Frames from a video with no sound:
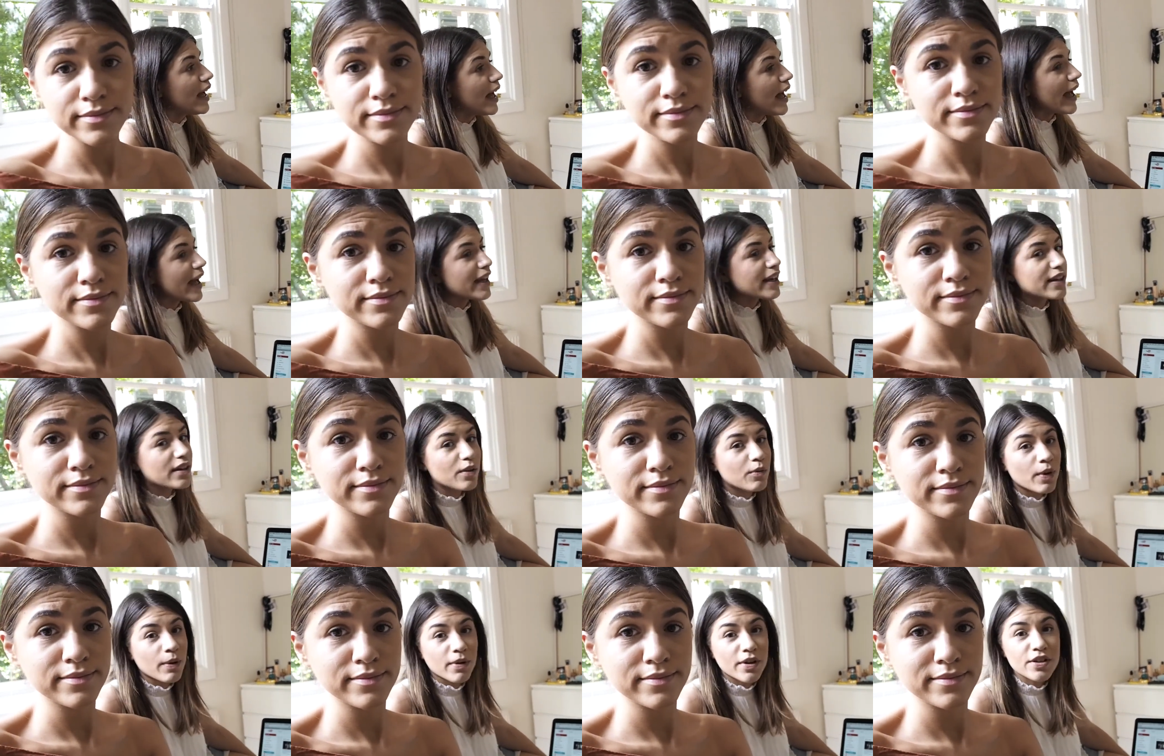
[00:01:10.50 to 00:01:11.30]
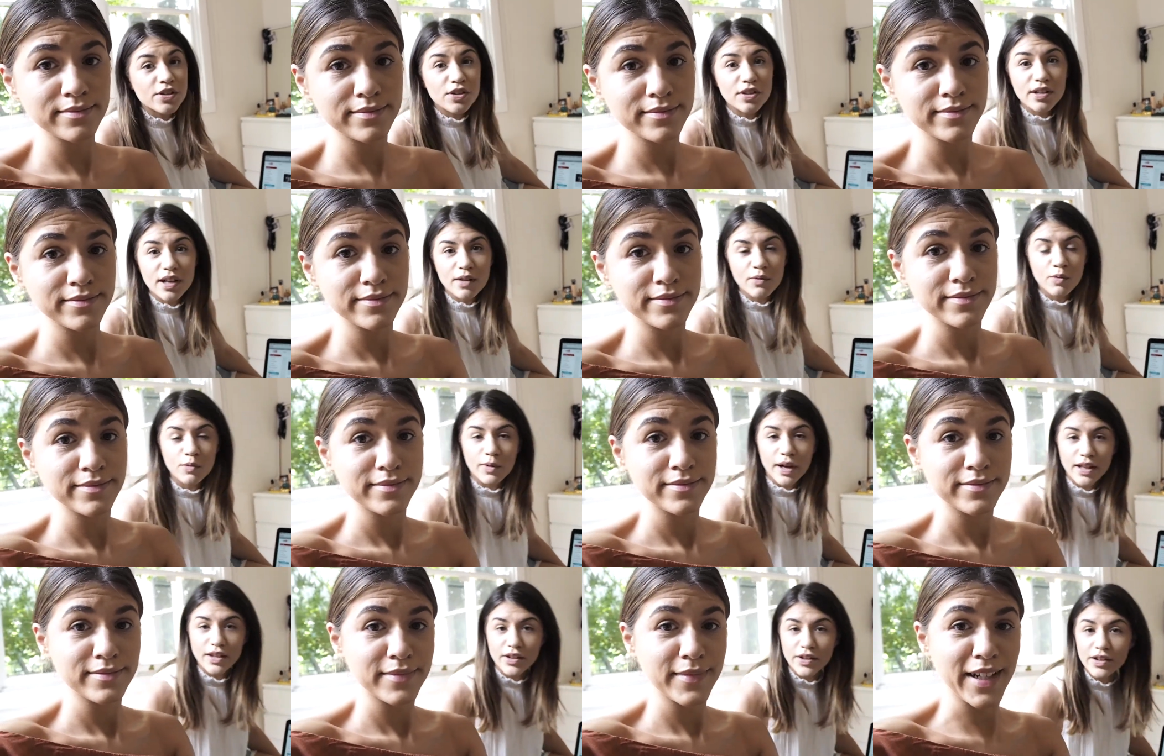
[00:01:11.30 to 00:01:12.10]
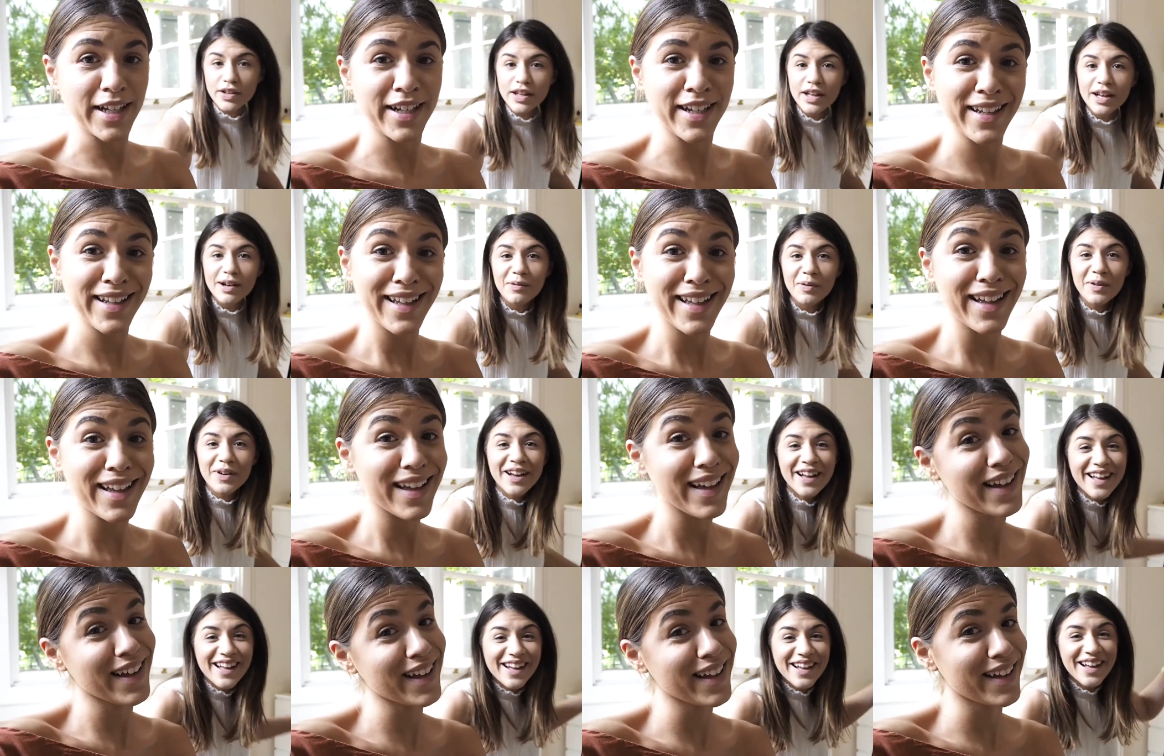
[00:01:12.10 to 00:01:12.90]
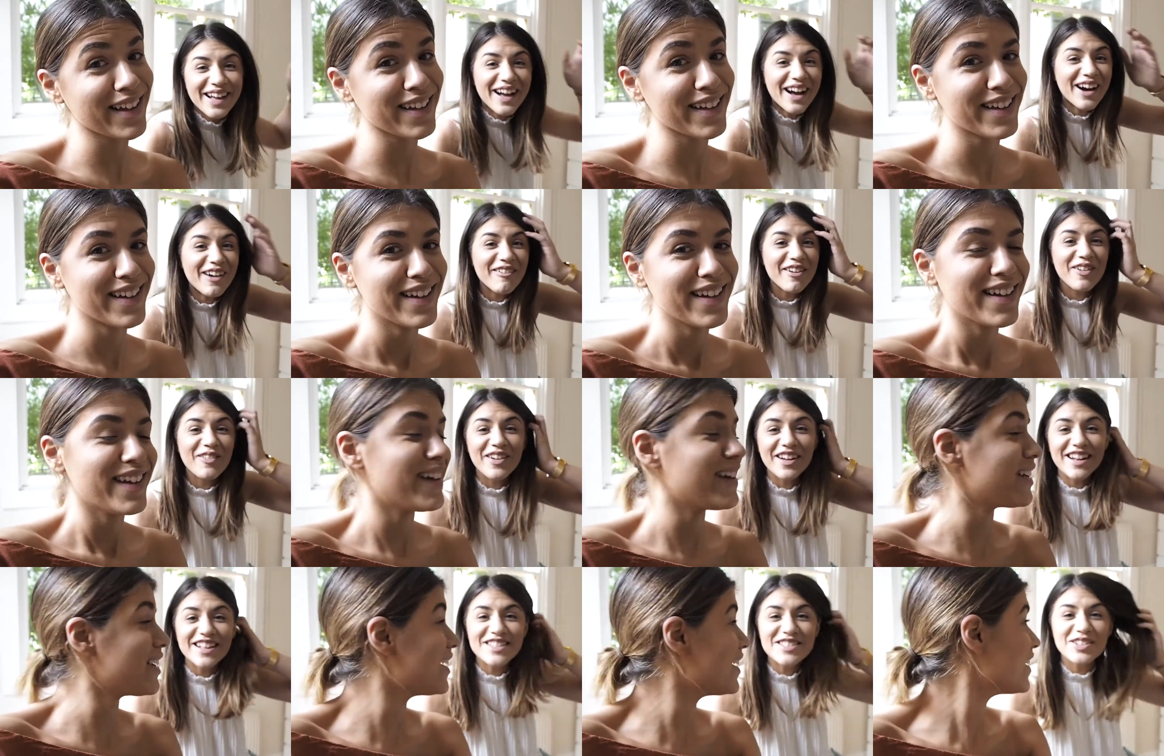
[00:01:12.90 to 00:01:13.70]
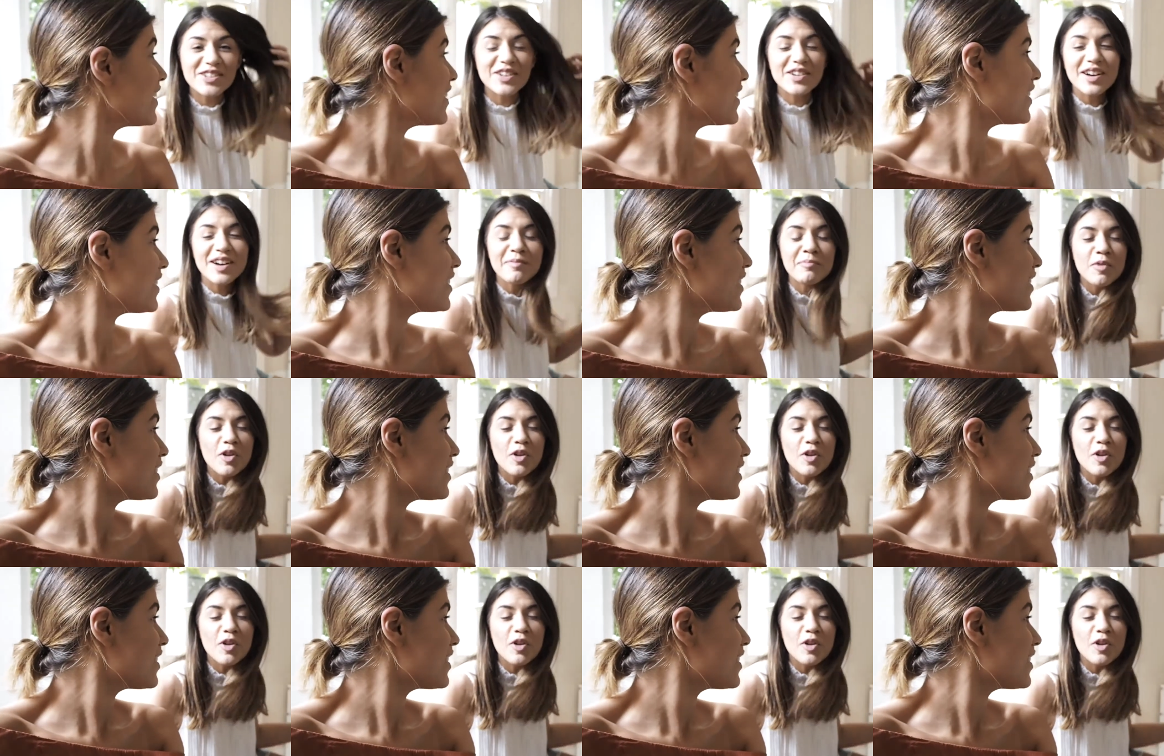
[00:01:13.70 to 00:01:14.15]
Speaker 1: And we want to do, oh, hello. We want to do